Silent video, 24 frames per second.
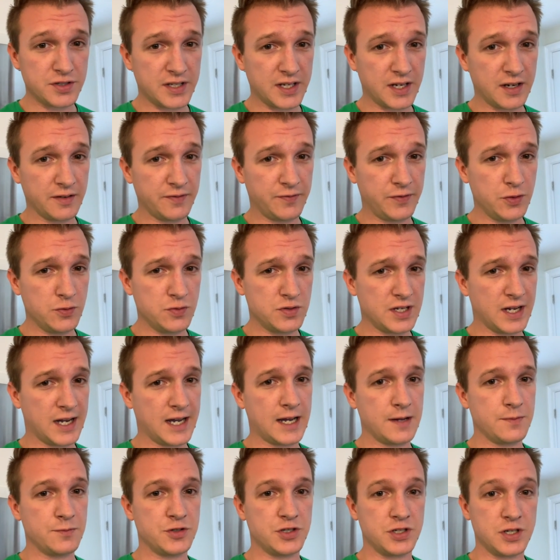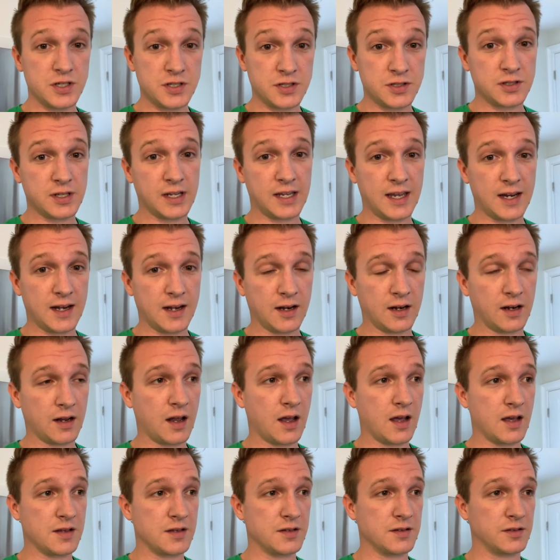it a few times just to get
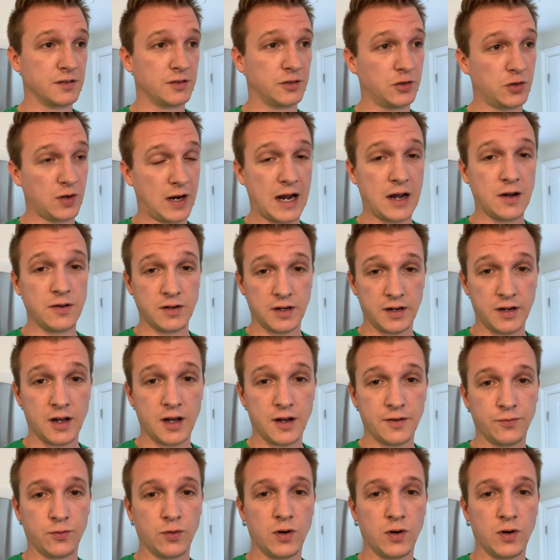it ground enough.